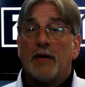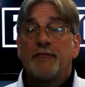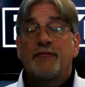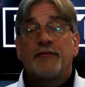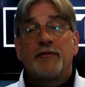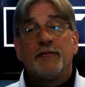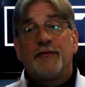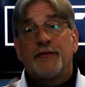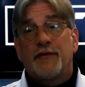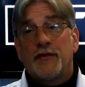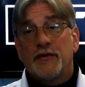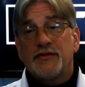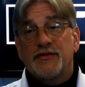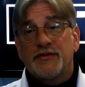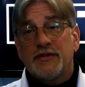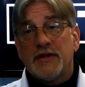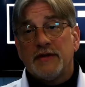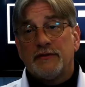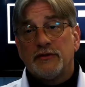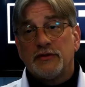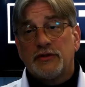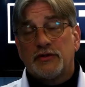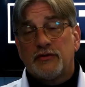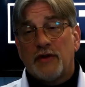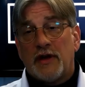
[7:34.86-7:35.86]
From First
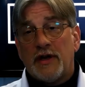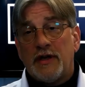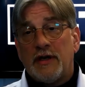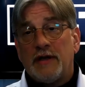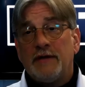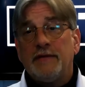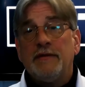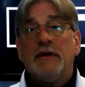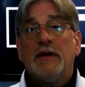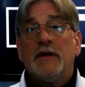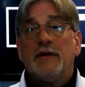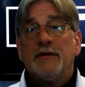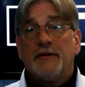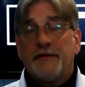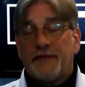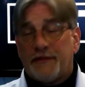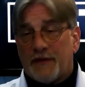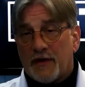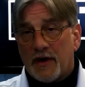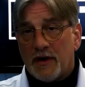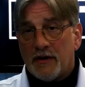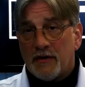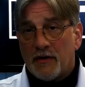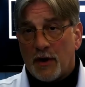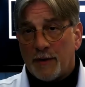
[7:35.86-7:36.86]
Level Training, the
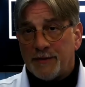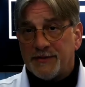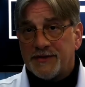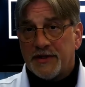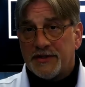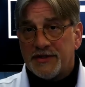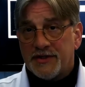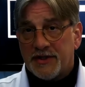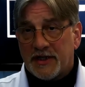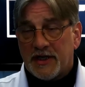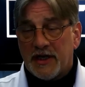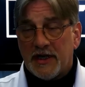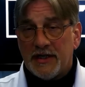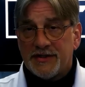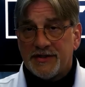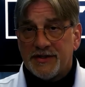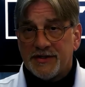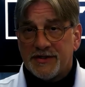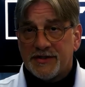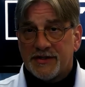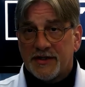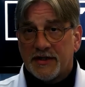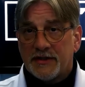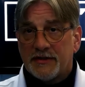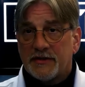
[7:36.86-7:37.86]
Firearms Education
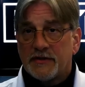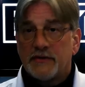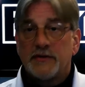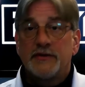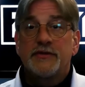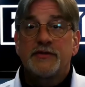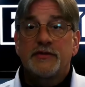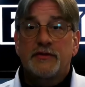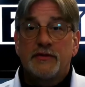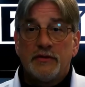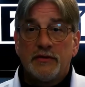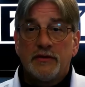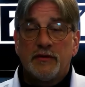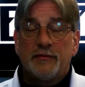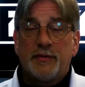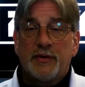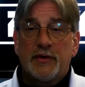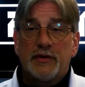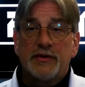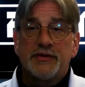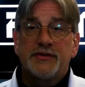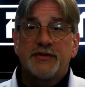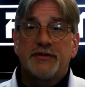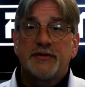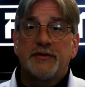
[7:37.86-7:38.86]
Center, and School of
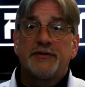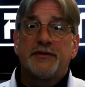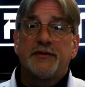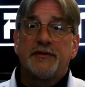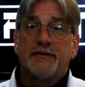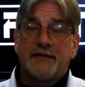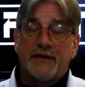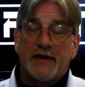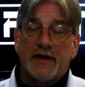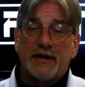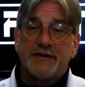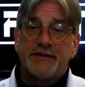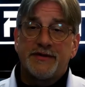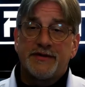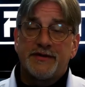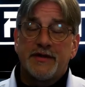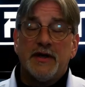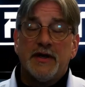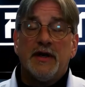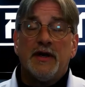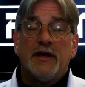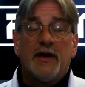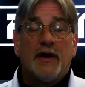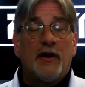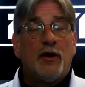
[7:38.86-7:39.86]
Personal Defense,
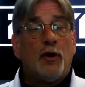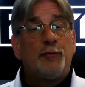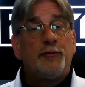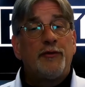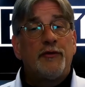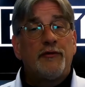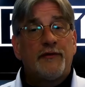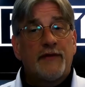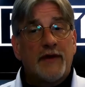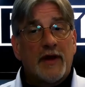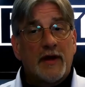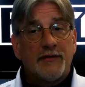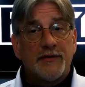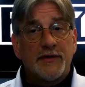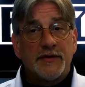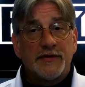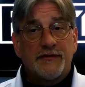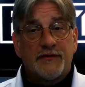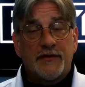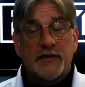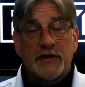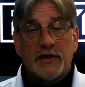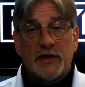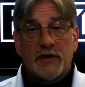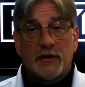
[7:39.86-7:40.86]
I hope you found this
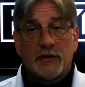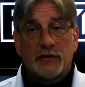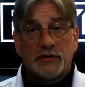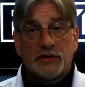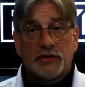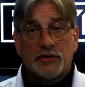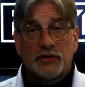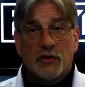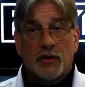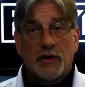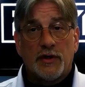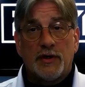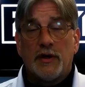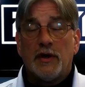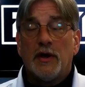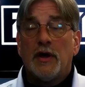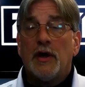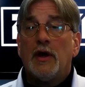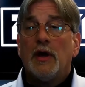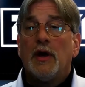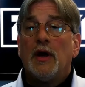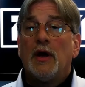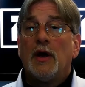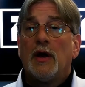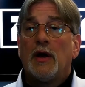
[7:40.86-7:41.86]
video short,
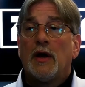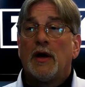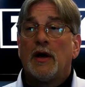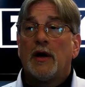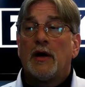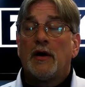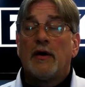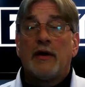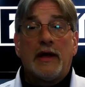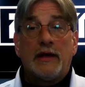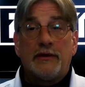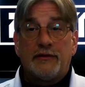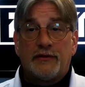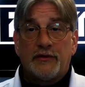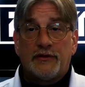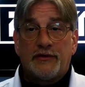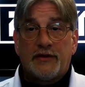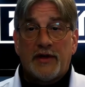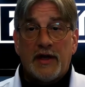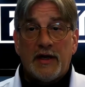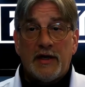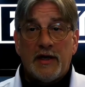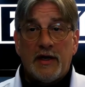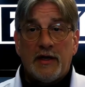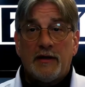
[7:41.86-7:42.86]

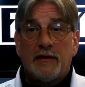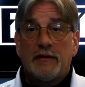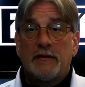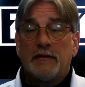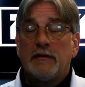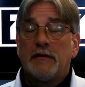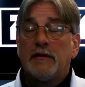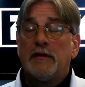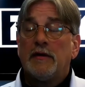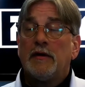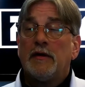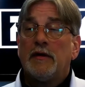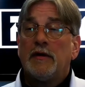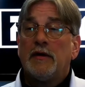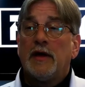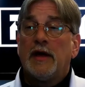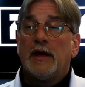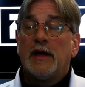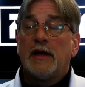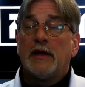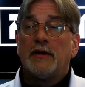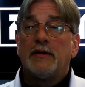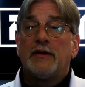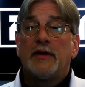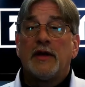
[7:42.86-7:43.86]
entertaining,
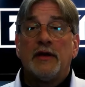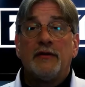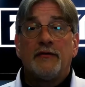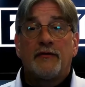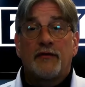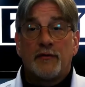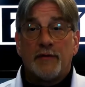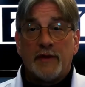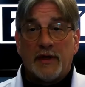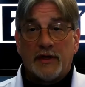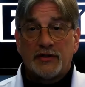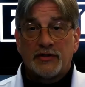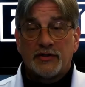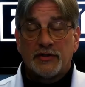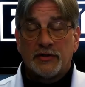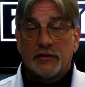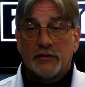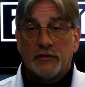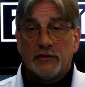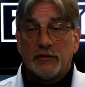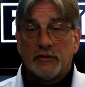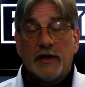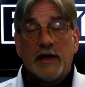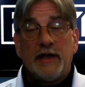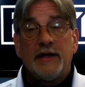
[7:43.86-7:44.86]
and
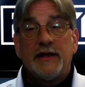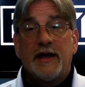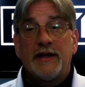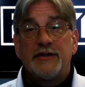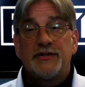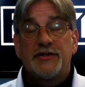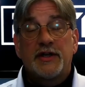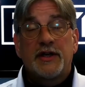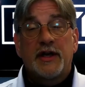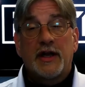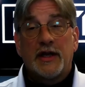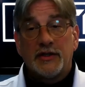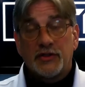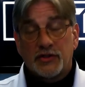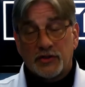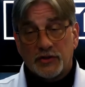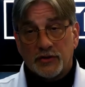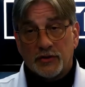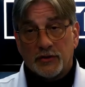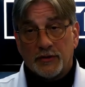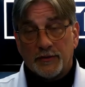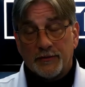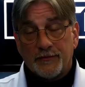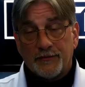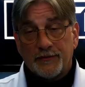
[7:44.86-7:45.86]
informational and
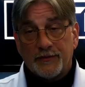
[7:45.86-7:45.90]
educational.